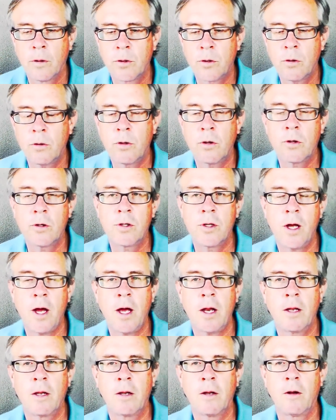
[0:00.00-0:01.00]
so there's
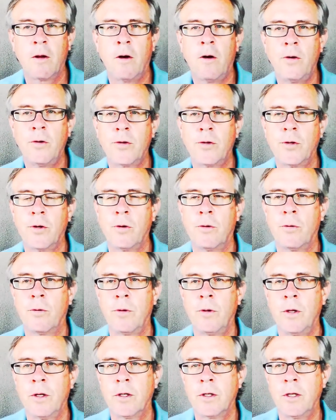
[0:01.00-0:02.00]
that also,
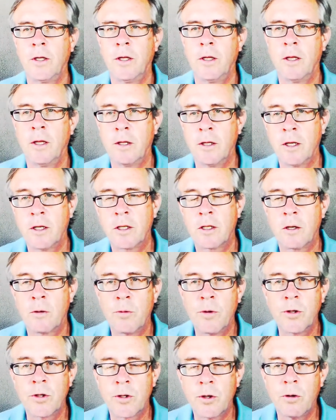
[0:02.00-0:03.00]
you see, that that's
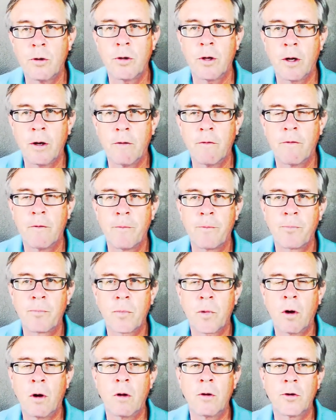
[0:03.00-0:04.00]
the result of
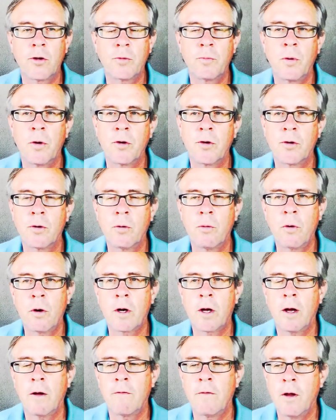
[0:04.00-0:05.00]
all the spiritual
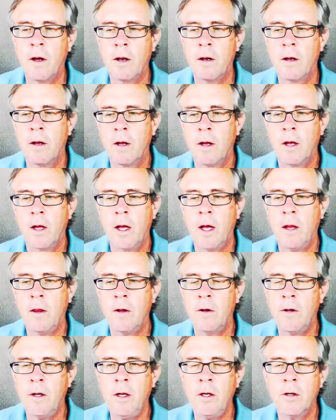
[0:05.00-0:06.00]
work I've done
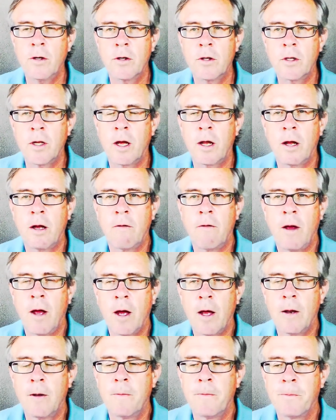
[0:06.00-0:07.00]
and the teachers that I've
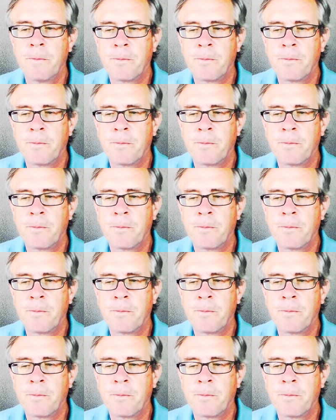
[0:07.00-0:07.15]
had.